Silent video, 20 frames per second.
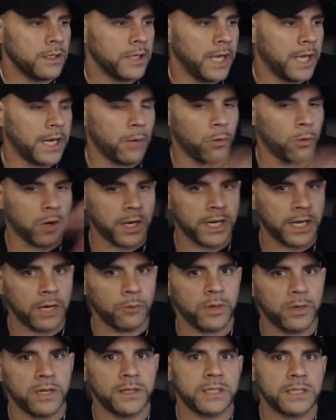And then we're going to get
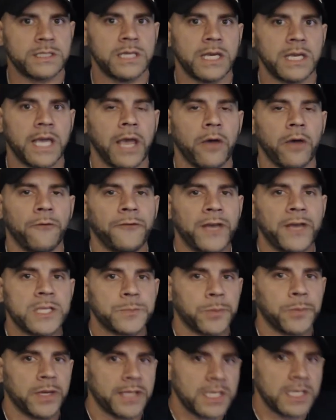rid of the TKL
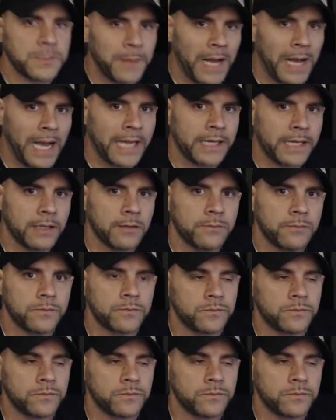faceplate that's behind it.